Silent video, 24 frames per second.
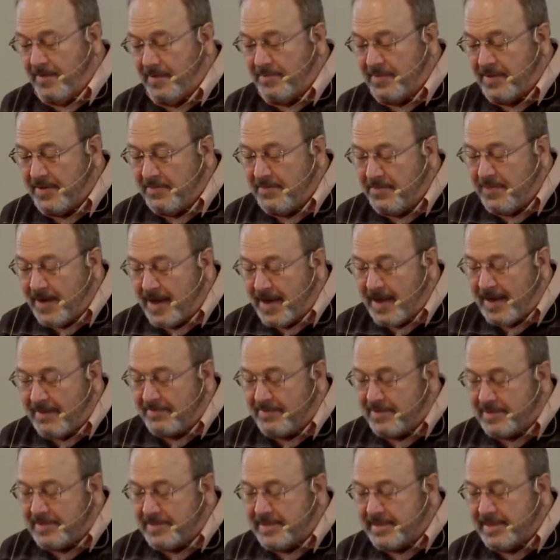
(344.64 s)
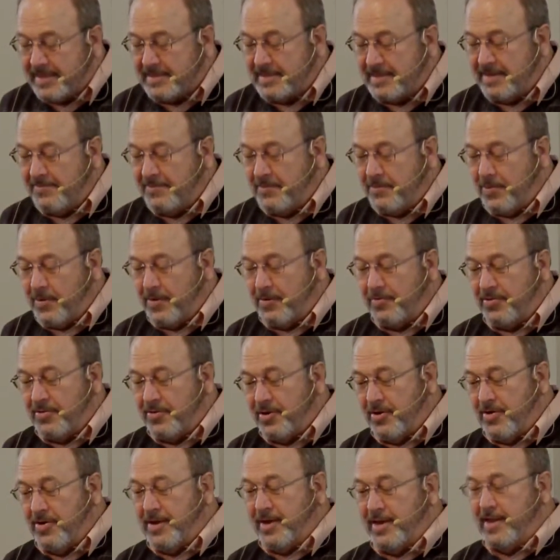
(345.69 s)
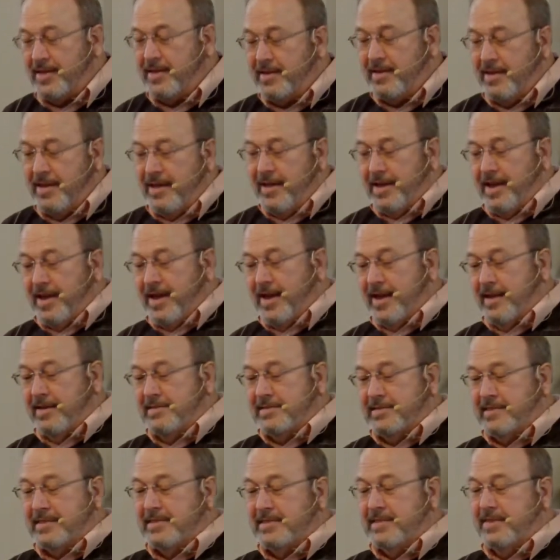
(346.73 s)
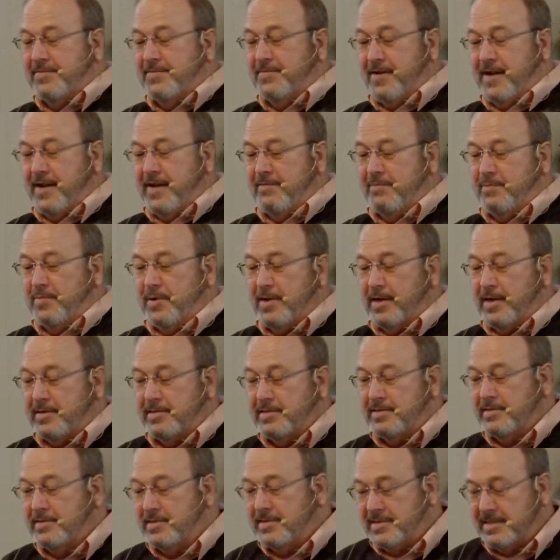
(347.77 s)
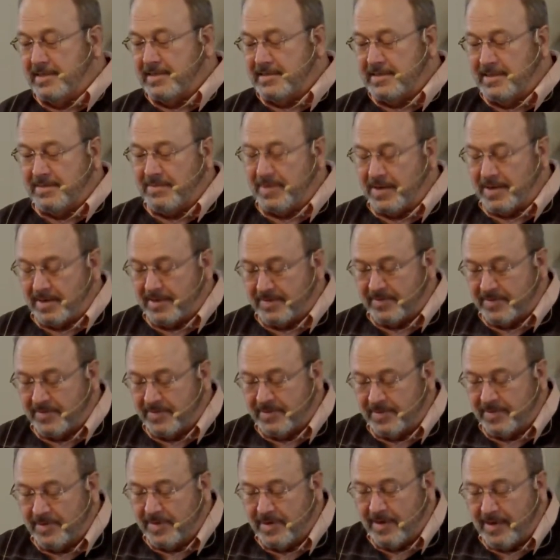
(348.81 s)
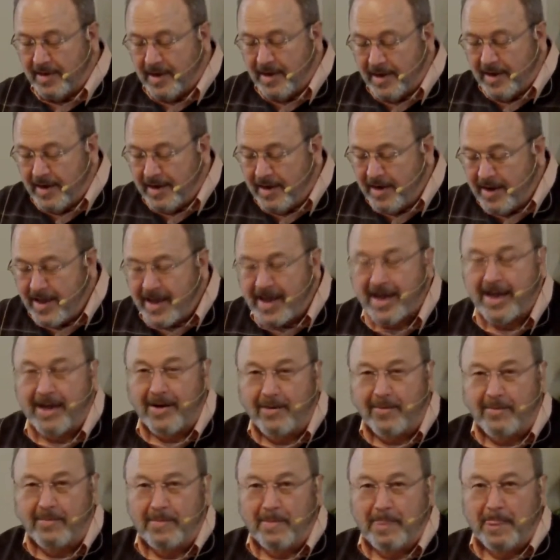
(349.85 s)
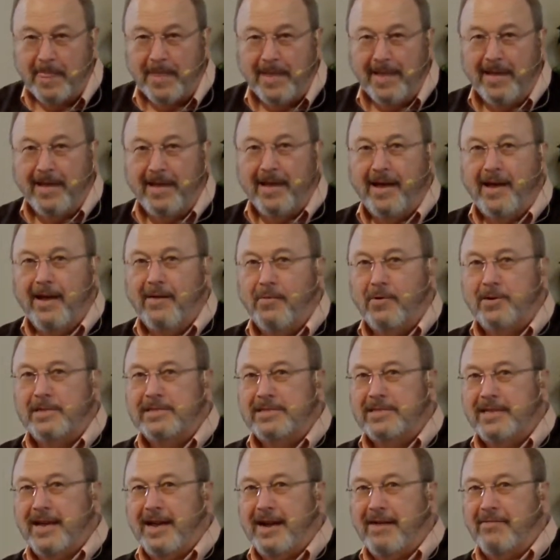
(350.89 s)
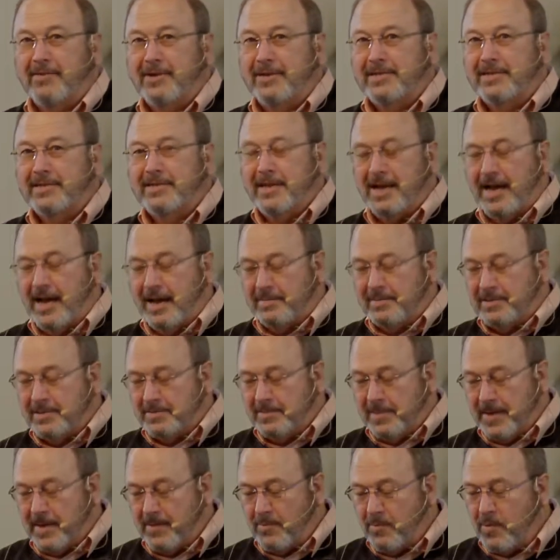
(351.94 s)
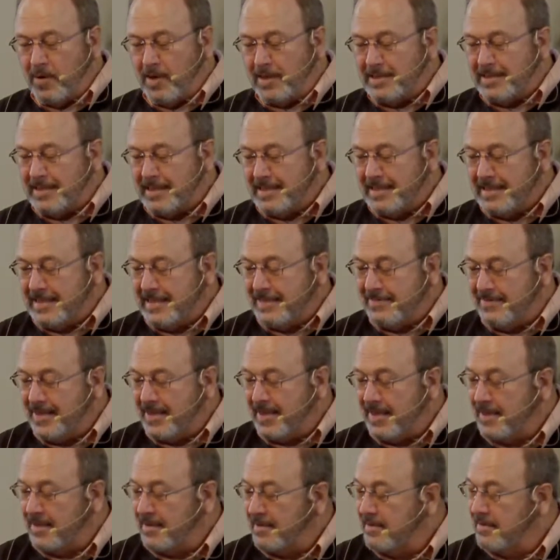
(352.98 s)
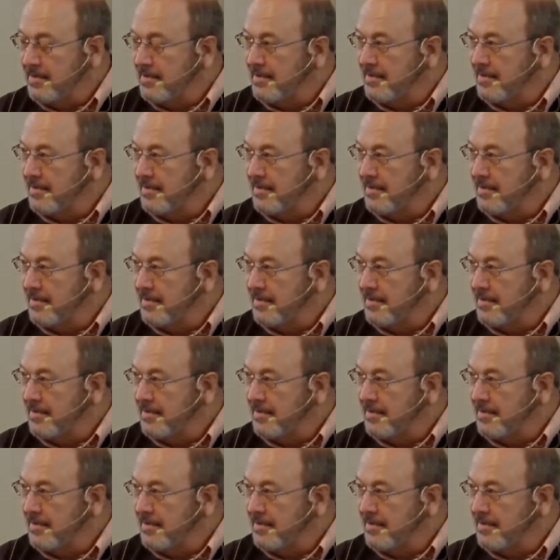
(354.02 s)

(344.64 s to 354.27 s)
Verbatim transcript: 55 to 64, 30. And 65 plus, 60 minutes. Now, what's the average time spent watching TV?